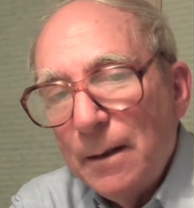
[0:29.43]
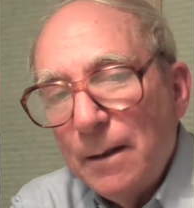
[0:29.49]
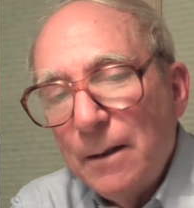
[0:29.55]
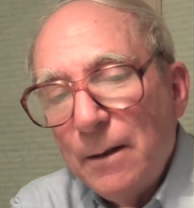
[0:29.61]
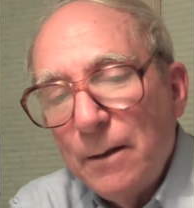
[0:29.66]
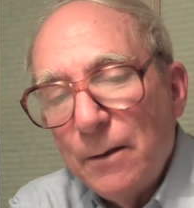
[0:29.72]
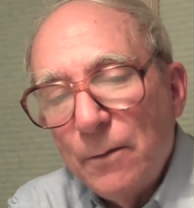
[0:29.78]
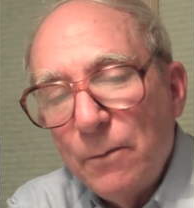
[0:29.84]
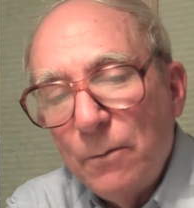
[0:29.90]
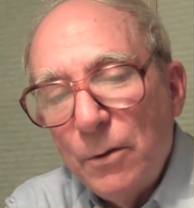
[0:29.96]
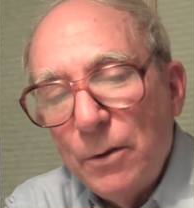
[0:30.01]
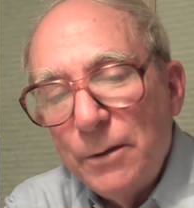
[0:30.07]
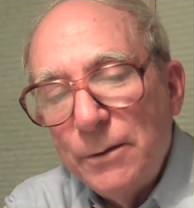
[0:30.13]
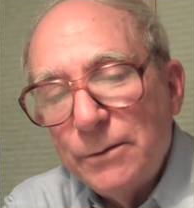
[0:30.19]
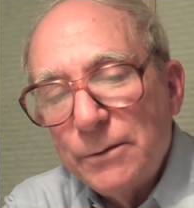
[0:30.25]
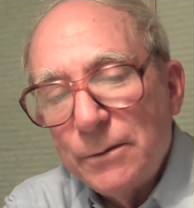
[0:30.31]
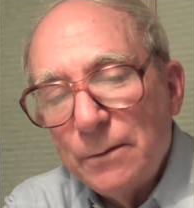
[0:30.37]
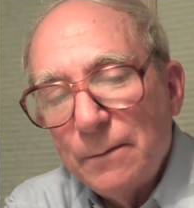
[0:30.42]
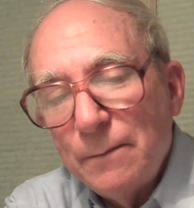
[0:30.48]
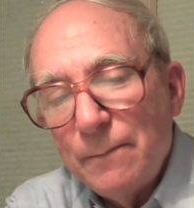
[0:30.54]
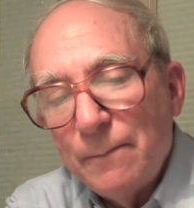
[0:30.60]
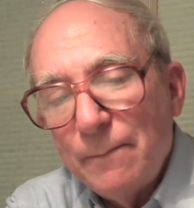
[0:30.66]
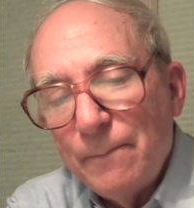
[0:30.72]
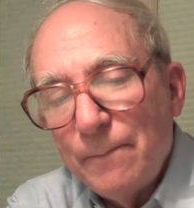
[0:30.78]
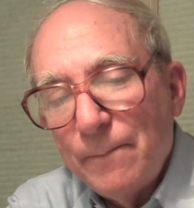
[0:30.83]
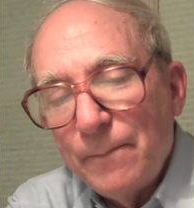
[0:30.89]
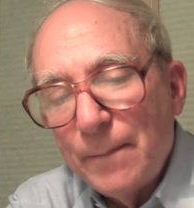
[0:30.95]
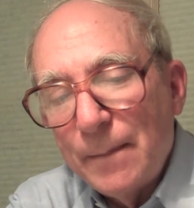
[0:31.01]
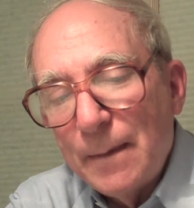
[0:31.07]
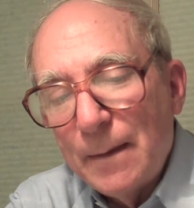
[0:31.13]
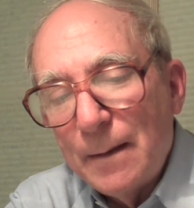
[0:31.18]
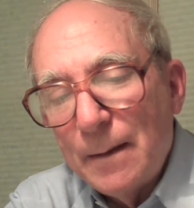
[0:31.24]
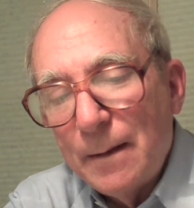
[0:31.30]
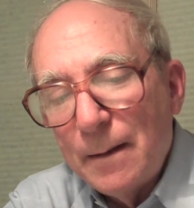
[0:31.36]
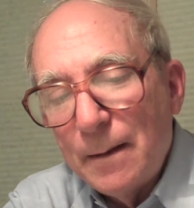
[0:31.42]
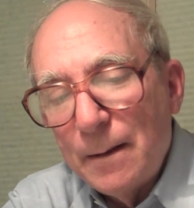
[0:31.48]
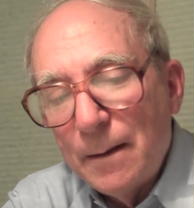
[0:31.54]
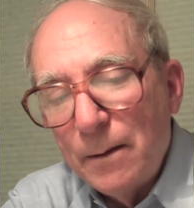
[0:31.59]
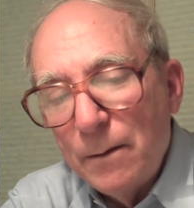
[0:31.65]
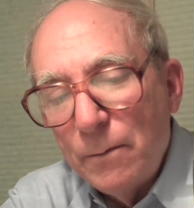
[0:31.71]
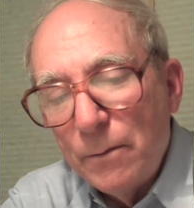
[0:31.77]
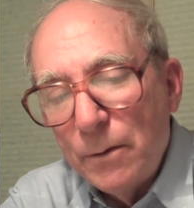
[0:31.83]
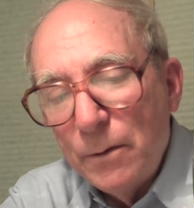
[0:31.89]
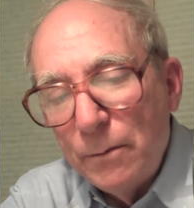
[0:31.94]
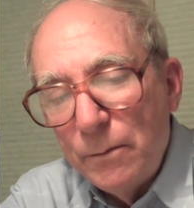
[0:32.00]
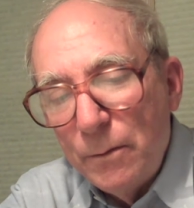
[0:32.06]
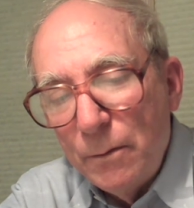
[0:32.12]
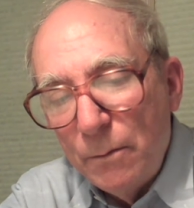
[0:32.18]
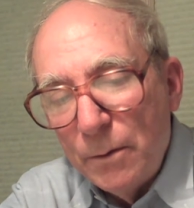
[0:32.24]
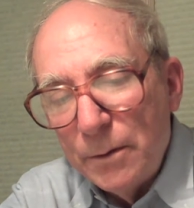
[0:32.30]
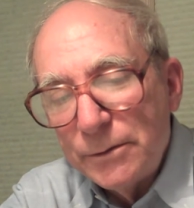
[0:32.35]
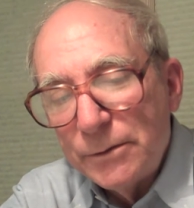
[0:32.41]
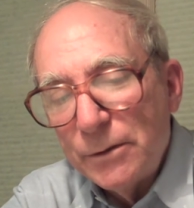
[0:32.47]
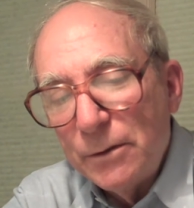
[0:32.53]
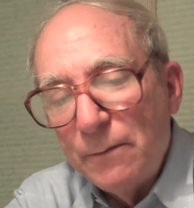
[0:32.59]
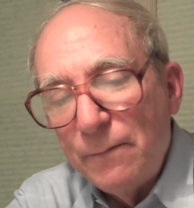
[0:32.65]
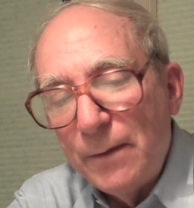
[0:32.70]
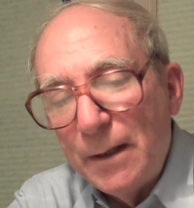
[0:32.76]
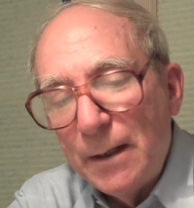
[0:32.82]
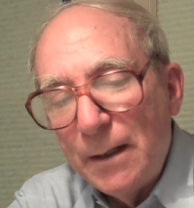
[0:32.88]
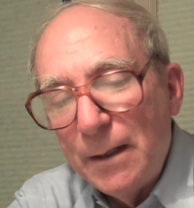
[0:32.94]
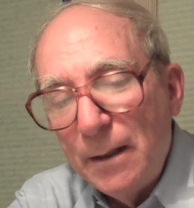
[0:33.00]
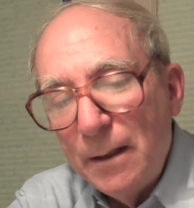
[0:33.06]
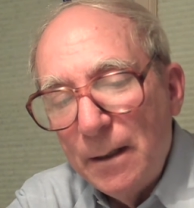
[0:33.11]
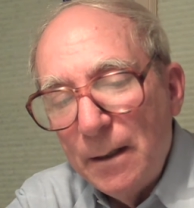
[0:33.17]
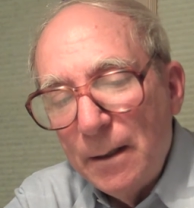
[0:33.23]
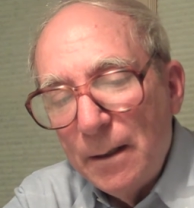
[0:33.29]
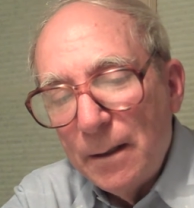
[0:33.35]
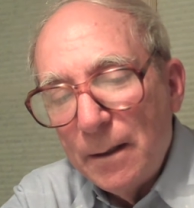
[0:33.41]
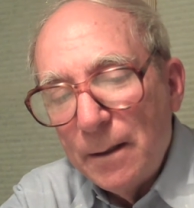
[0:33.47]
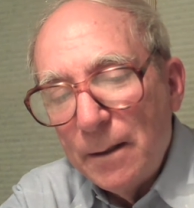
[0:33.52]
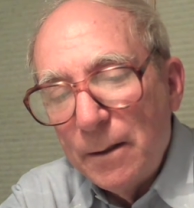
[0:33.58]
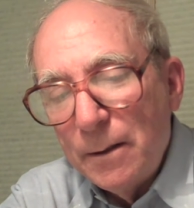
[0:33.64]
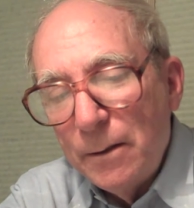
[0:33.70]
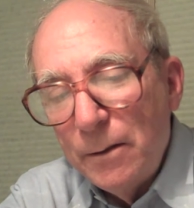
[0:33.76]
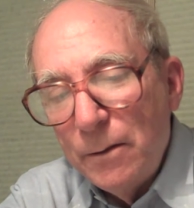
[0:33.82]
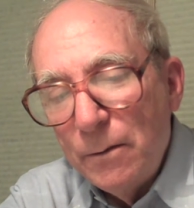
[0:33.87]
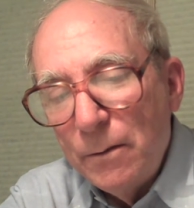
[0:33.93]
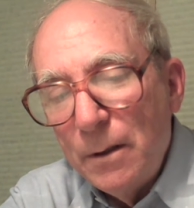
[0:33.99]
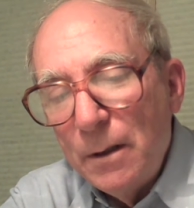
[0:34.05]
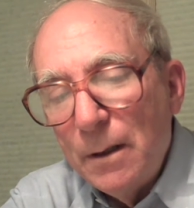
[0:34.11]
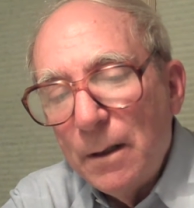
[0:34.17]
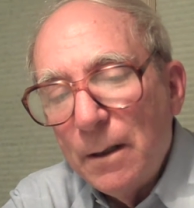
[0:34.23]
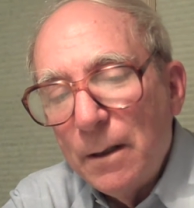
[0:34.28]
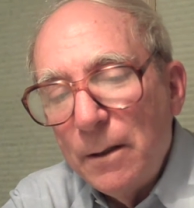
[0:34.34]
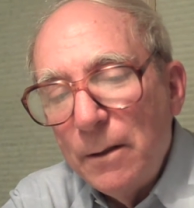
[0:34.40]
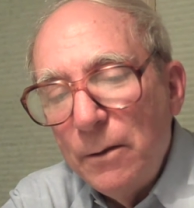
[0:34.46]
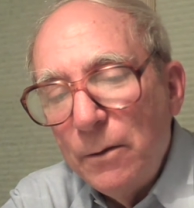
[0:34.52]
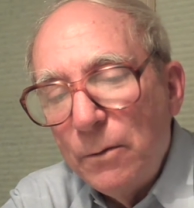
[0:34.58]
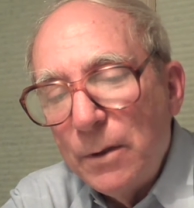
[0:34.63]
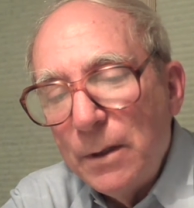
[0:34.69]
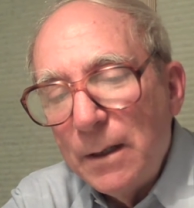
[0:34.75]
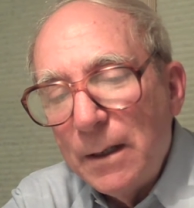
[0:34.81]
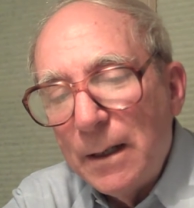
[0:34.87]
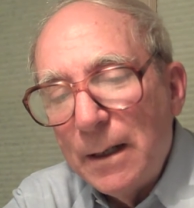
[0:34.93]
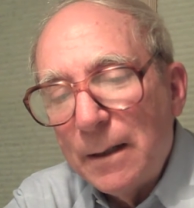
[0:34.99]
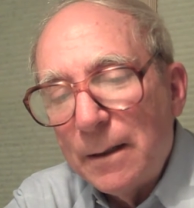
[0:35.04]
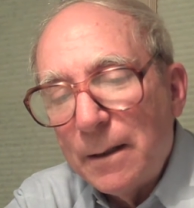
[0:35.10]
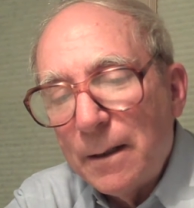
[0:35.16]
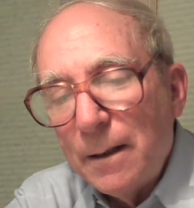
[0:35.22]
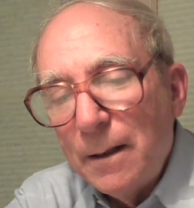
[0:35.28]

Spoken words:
In other words, you do a survey, you can get